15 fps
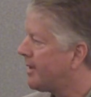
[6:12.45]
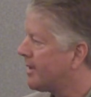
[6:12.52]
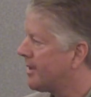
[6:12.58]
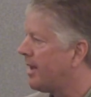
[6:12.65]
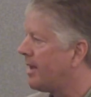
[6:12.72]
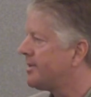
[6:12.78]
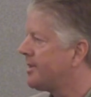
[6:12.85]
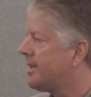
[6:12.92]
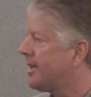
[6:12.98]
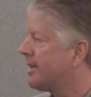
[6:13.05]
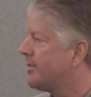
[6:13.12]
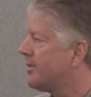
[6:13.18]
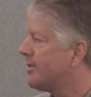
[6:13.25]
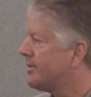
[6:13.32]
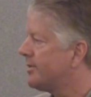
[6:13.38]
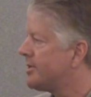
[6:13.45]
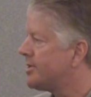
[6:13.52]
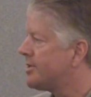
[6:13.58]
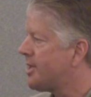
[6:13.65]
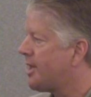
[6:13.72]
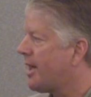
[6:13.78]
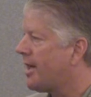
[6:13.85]
contact, whether it's
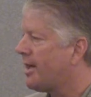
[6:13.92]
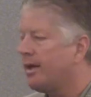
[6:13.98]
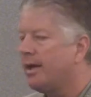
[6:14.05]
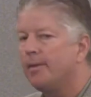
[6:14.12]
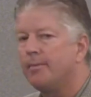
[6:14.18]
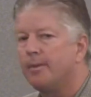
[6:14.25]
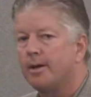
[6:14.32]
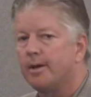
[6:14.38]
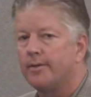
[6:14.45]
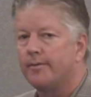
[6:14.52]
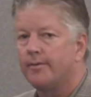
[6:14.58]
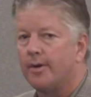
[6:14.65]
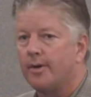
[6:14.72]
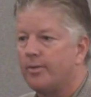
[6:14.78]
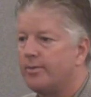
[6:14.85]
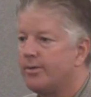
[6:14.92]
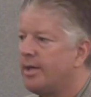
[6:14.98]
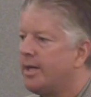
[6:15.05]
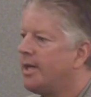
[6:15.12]
chat, email, phone.